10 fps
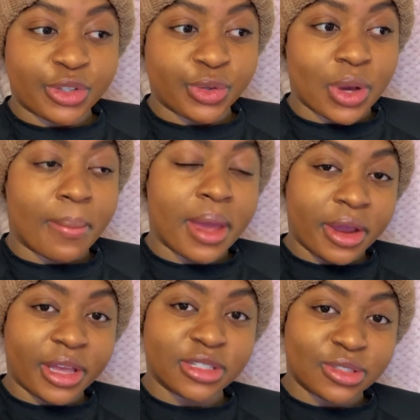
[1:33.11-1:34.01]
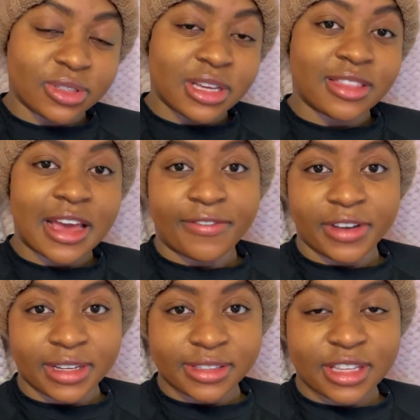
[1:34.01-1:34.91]
to Americans or South
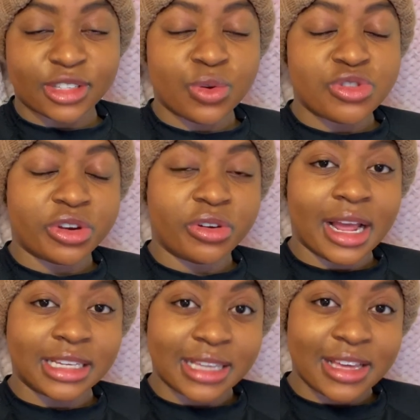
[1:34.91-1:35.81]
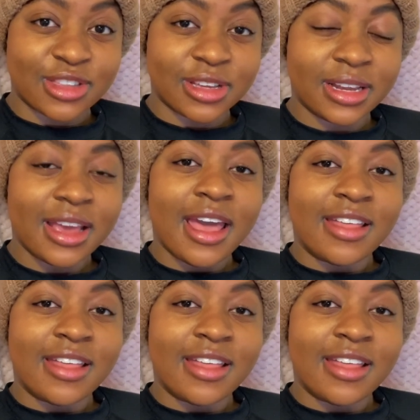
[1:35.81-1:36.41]
Africans, there's no generalization